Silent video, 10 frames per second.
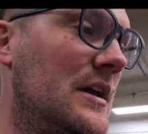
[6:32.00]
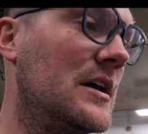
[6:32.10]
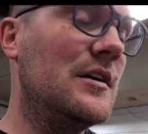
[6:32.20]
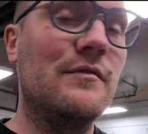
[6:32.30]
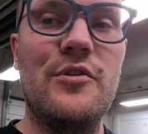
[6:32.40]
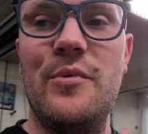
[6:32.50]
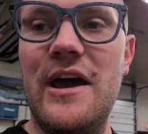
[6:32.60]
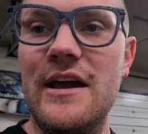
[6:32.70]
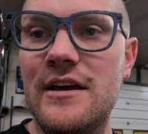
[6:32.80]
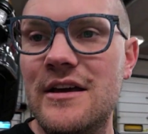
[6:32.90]
for the
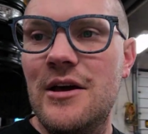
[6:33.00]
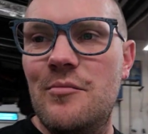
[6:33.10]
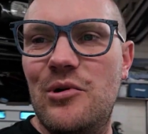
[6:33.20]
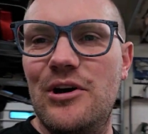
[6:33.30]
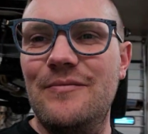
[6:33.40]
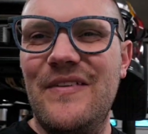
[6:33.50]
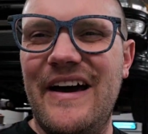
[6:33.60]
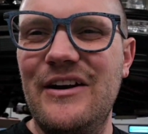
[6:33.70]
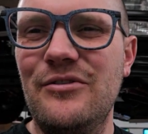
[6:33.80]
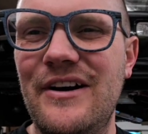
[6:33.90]
back, but
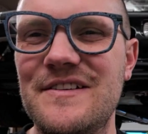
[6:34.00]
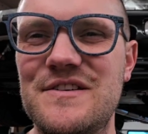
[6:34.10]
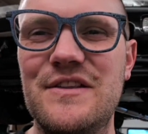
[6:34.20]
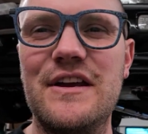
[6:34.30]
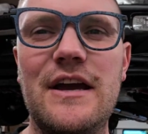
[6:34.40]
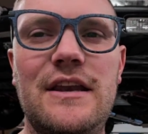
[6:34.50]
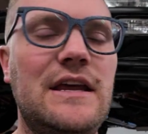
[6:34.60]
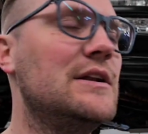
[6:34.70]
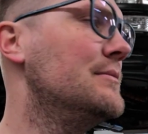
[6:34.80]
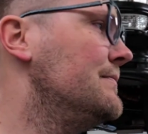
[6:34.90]
I don't honestly think I
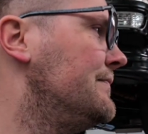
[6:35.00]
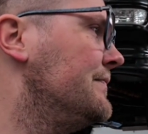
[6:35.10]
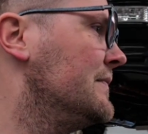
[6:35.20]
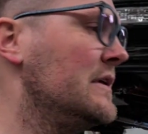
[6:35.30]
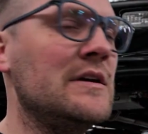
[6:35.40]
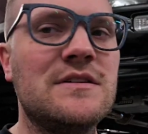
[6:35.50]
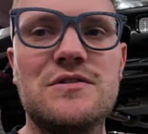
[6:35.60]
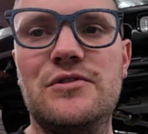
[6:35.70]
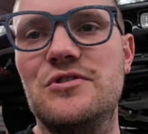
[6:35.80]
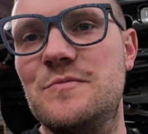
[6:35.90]
need them,
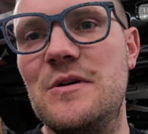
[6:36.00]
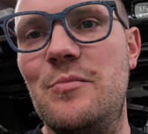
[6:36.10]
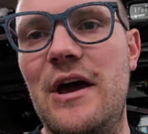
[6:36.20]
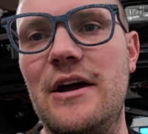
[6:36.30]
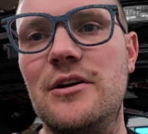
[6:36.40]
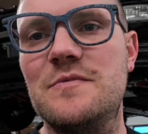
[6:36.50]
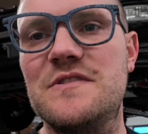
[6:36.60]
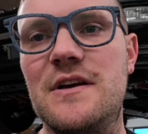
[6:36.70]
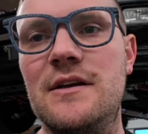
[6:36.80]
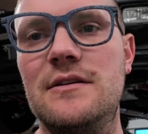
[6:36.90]
so they'll just be a backup
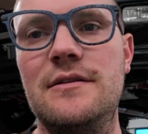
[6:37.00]
set.